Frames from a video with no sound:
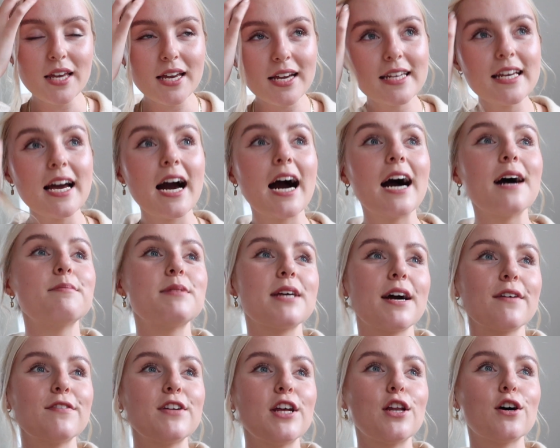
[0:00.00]
yeah, I'm
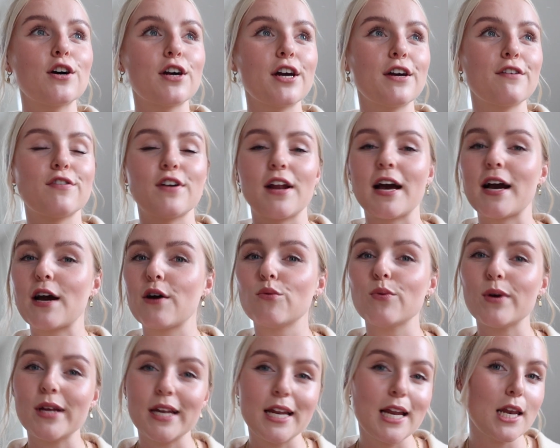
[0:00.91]
definitely looking for like a
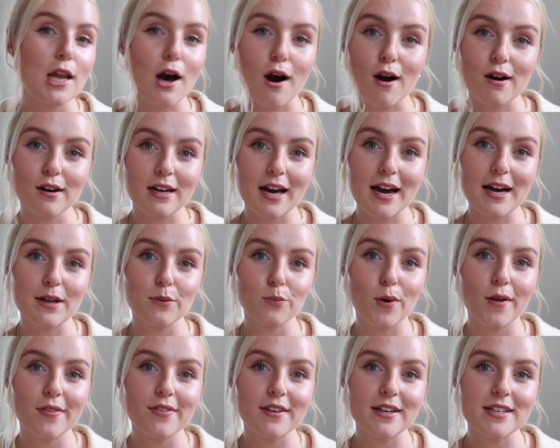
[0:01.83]
really long line
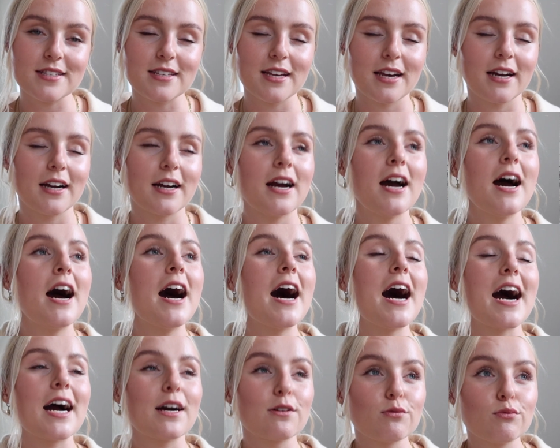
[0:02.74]
one this year.
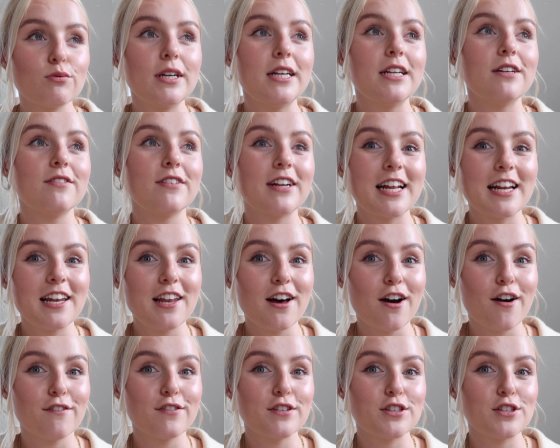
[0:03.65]
I'd really
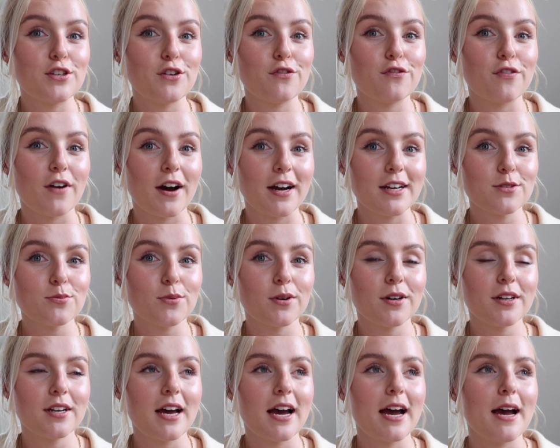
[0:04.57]
love to find
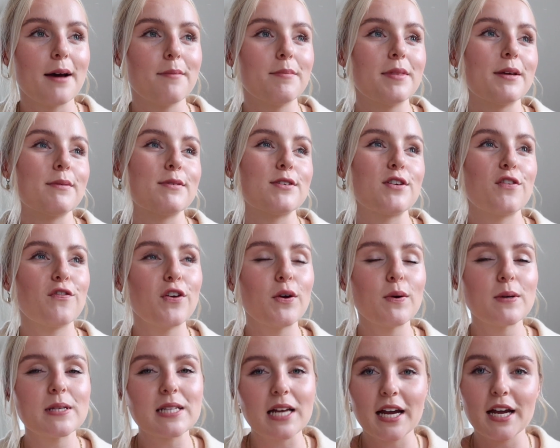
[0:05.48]
one. There was a few
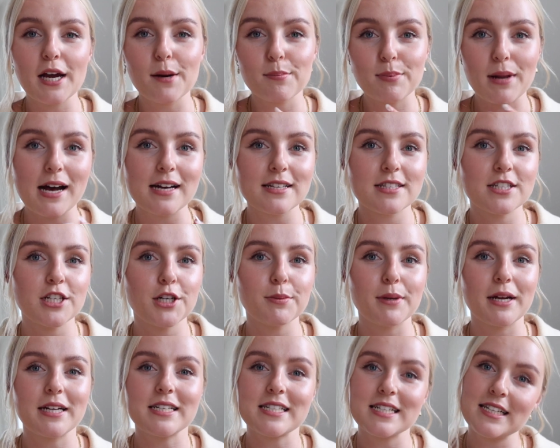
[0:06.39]
I was eyeing up last year,
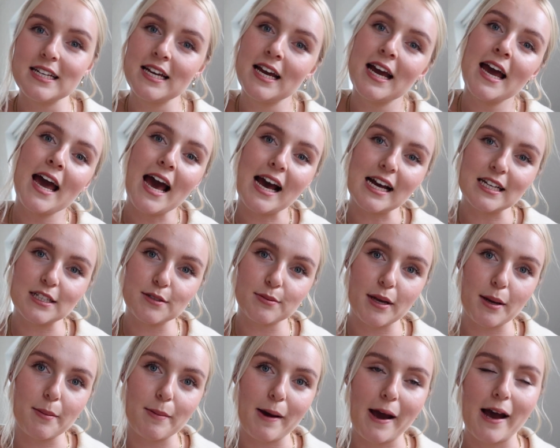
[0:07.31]
but I didn't end up
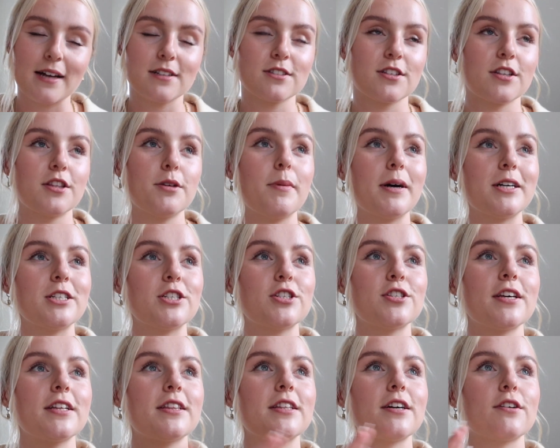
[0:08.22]
getting my hands on them. I
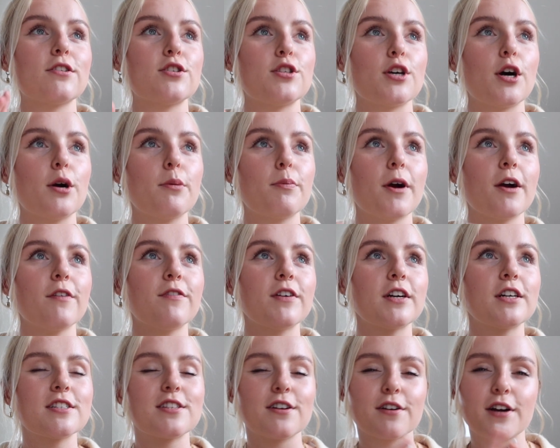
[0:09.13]
just think they're so
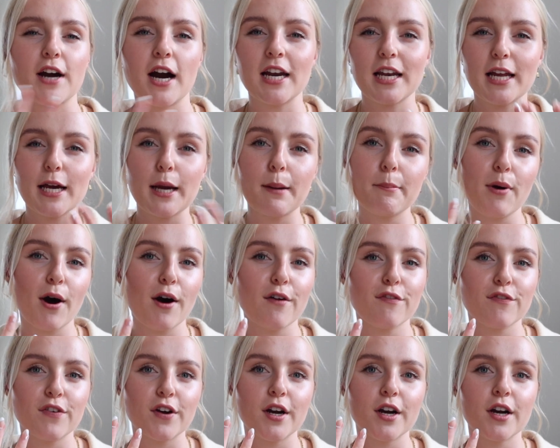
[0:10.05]
perfect because they're kind of like a
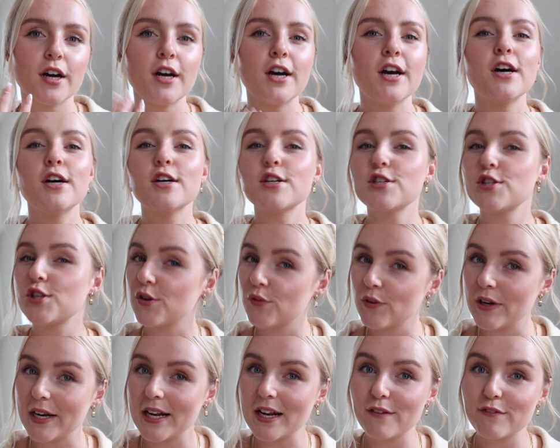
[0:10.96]
puffer, so they're
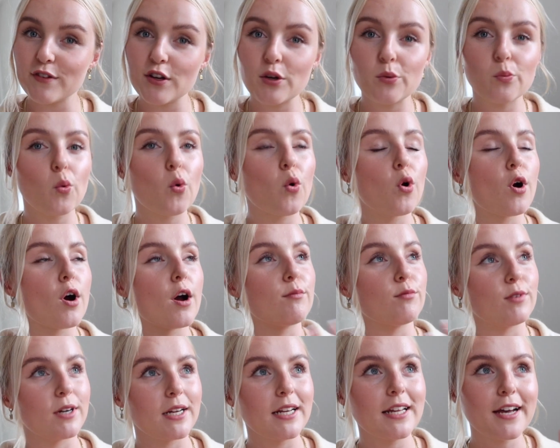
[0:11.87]
really lovely and
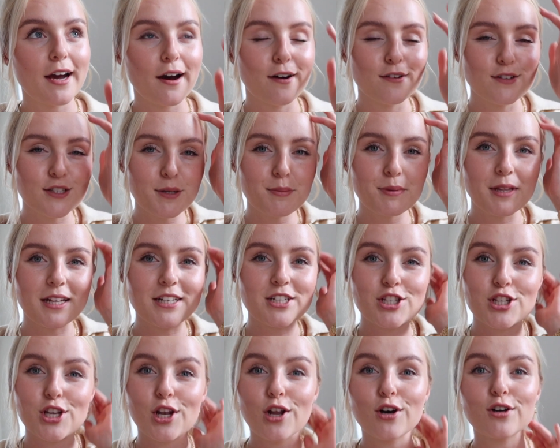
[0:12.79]
warm, really cozy, but they
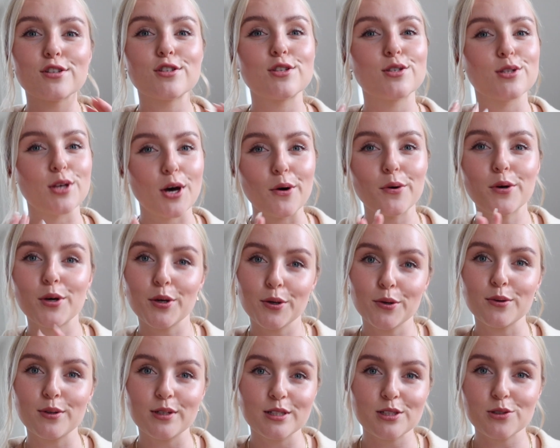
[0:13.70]
just look so
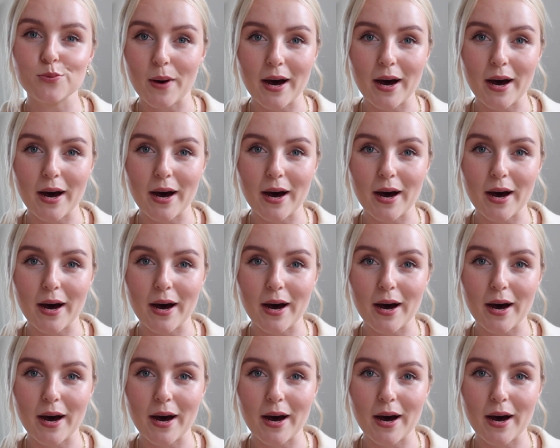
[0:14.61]
cool as